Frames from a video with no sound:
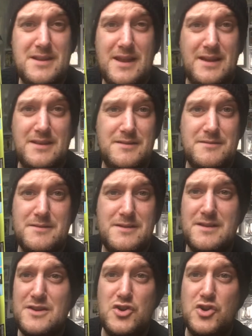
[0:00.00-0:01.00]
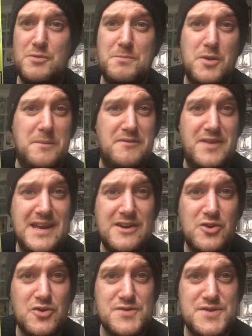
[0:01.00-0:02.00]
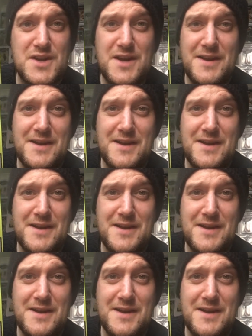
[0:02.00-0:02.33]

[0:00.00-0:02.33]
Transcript: like, you couldn't put them in vehicles,